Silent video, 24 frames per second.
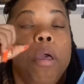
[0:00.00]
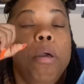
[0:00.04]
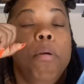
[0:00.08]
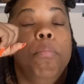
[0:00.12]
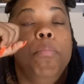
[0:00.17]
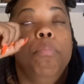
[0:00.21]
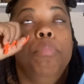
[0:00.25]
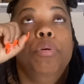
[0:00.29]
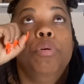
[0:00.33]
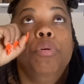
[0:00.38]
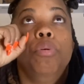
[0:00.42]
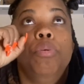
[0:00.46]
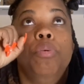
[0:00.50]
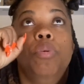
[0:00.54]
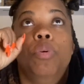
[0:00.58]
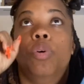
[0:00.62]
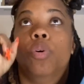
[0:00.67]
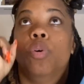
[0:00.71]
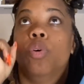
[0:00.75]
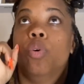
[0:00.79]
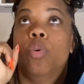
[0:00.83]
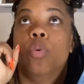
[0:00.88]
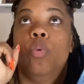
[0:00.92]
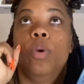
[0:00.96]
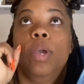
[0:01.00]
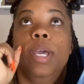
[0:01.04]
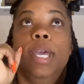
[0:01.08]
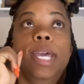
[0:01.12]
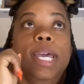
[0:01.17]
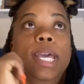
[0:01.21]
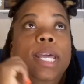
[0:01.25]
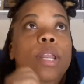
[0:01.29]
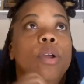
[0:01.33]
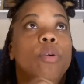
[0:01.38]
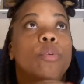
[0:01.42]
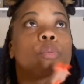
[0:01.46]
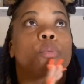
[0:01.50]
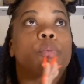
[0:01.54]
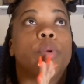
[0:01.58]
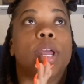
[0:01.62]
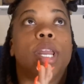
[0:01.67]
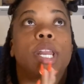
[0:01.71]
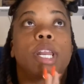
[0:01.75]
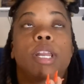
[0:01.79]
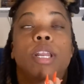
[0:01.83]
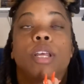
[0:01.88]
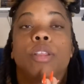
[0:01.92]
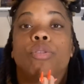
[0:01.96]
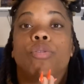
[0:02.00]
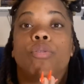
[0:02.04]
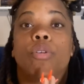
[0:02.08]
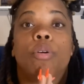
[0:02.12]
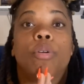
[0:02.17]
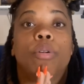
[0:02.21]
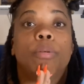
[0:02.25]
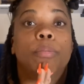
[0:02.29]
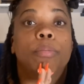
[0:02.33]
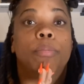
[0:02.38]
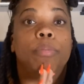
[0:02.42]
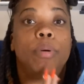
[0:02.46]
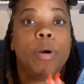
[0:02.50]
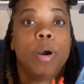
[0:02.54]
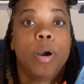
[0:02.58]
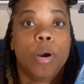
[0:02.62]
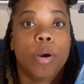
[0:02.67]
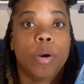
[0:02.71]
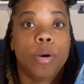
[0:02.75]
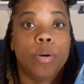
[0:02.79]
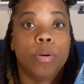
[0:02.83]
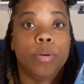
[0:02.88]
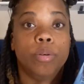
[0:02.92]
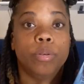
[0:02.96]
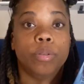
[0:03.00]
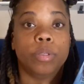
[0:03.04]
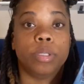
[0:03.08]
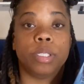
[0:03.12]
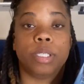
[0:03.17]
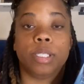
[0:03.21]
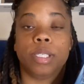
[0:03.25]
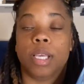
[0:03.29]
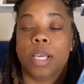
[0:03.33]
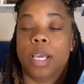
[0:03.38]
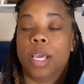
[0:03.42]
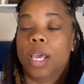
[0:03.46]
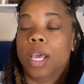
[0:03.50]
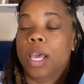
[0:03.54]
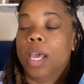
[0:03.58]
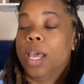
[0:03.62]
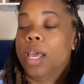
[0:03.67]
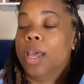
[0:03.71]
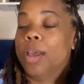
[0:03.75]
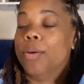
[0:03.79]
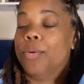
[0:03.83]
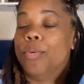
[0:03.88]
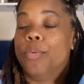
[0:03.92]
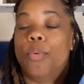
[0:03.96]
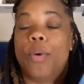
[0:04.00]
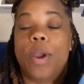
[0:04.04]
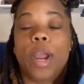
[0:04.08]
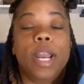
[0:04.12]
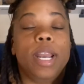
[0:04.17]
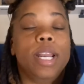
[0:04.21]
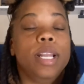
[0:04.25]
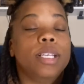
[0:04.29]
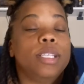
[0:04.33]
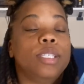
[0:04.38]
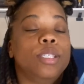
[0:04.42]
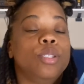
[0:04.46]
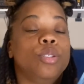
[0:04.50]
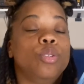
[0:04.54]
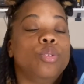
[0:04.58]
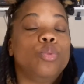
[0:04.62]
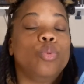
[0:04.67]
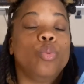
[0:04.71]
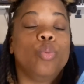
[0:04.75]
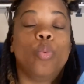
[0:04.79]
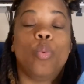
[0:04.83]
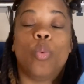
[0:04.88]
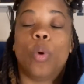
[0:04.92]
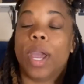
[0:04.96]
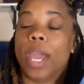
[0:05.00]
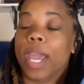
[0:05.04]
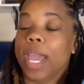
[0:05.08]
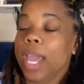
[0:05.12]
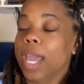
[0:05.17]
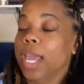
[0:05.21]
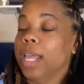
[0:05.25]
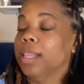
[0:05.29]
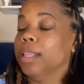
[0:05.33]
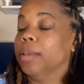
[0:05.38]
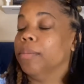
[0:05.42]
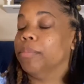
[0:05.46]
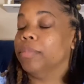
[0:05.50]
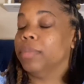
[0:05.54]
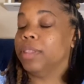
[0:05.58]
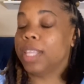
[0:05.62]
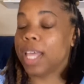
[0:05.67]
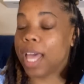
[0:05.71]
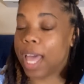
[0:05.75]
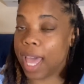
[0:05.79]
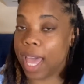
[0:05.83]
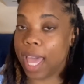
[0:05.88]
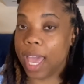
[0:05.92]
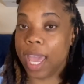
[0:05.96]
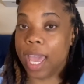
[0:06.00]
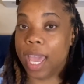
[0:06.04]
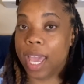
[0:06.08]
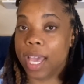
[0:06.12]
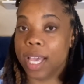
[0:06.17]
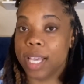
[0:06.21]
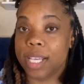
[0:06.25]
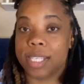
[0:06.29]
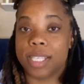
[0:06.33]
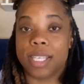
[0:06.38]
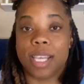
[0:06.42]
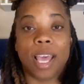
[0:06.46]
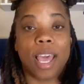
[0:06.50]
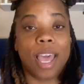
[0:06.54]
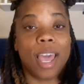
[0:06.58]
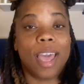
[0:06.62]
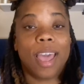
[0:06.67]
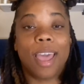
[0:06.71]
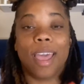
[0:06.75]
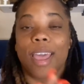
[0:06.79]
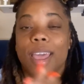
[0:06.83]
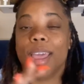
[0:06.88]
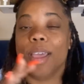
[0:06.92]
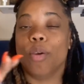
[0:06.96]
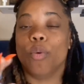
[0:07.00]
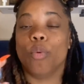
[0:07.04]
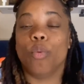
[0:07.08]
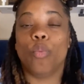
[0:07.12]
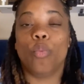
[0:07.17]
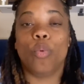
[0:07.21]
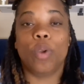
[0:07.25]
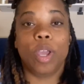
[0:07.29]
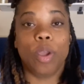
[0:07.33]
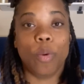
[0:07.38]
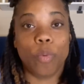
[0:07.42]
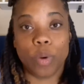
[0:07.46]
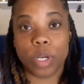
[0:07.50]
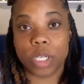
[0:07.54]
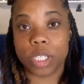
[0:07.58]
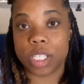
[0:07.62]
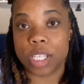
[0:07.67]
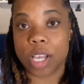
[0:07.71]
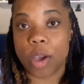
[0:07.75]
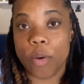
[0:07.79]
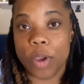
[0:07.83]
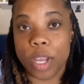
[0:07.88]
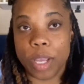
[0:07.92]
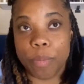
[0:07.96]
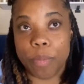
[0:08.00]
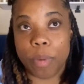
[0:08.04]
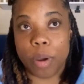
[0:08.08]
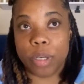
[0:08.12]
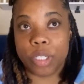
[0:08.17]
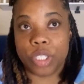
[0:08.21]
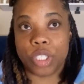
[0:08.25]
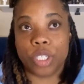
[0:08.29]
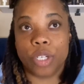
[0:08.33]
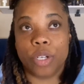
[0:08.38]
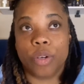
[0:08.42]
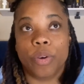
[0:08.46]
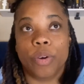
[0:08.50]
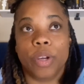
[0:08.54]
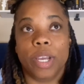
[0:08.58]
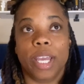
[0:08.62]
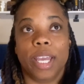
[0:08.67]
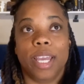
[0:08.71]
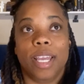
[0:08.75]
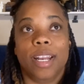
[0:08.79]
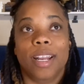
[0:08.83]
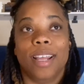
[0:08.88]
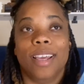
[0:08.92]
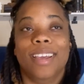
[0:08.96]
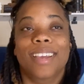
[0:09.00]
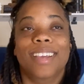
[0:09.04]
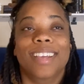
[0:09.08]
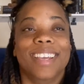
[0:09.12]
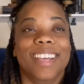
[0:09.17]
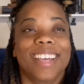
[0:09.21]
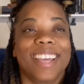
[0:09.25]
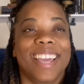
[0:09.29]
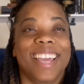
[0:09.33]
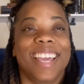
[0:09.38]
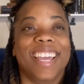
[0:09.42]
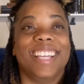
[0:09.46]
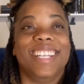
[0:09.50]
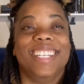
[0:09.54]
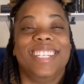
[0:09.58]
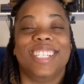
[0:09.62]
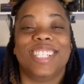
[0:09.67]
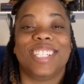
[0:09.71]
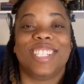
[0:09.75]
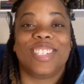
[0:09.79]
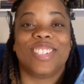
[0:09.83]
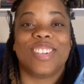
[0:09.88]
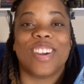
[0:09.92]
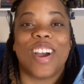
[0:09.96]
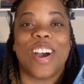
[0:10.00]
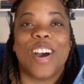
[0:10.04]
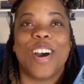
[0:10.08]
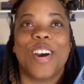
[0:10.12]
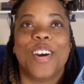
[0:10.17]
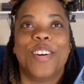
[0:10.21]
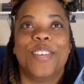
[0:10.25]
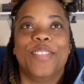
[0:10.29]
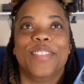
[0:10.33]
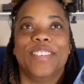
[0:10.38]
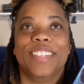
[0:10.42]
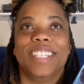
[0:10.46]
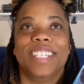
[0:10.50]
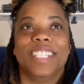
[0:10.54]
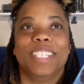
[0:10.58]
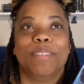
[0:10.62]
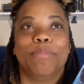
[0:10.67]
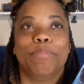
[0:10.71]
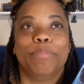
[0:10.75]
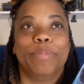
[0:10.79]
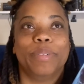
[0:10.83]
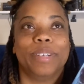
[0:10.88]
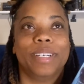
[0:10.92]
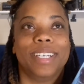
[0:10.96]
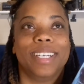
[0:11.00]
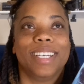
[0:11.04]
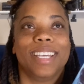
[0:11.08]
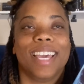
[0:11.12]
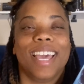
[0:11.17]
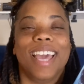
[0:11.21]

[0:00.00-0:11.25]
boo-hooing, ready to throw them bows, ready to swing them things, we were so emotional and, and distraught over this book.